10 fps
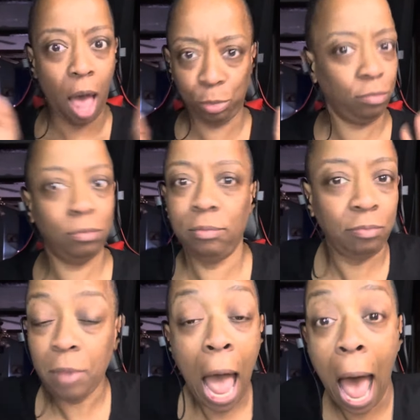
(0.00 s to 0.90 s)
I'm
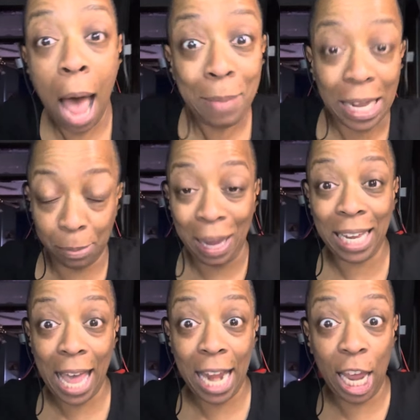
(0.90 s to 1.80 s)
not
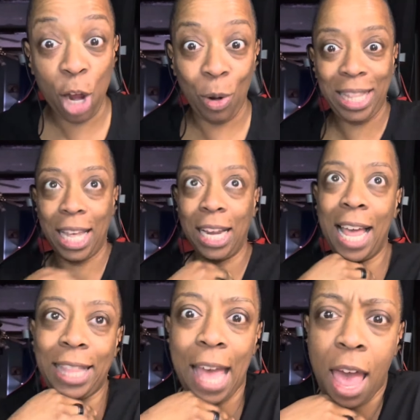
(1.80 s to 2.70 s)
speculating or anything
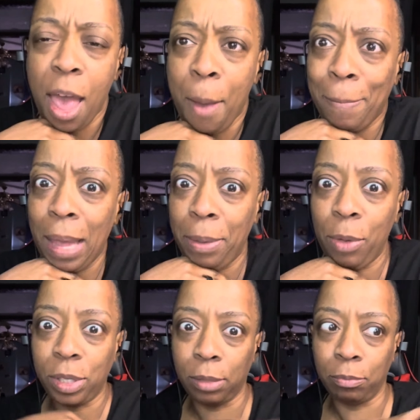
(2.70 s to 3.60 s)
like that. Maybe it
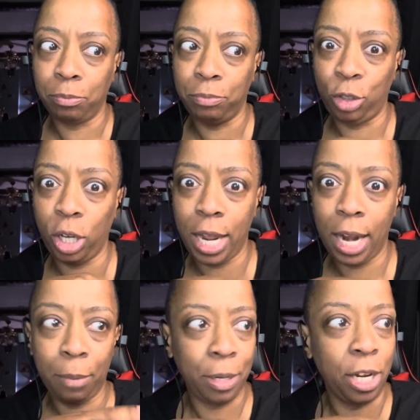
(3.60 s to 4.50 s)
was some
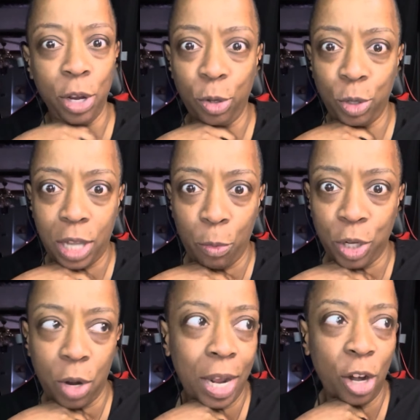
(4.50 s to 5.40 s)
genetic materials that were
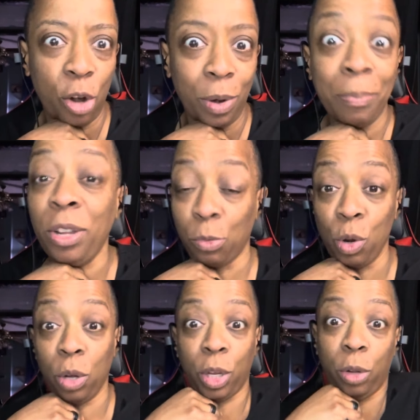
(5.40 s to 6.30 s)
donated or whatever. Those are some
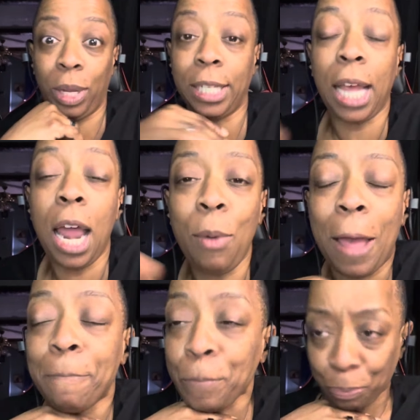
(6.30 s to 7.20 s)
real cute kids.
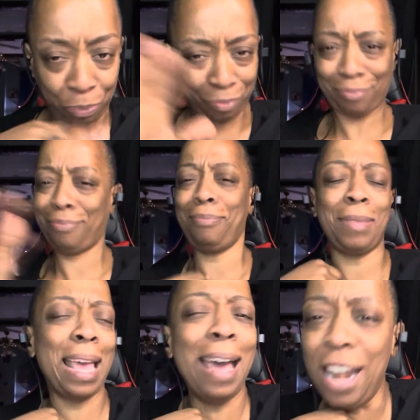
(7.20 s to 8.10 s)
Anyway,
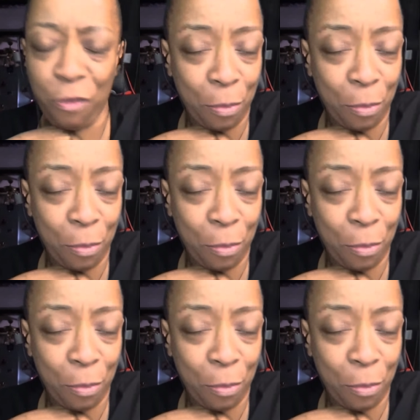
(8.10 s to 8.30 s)
enough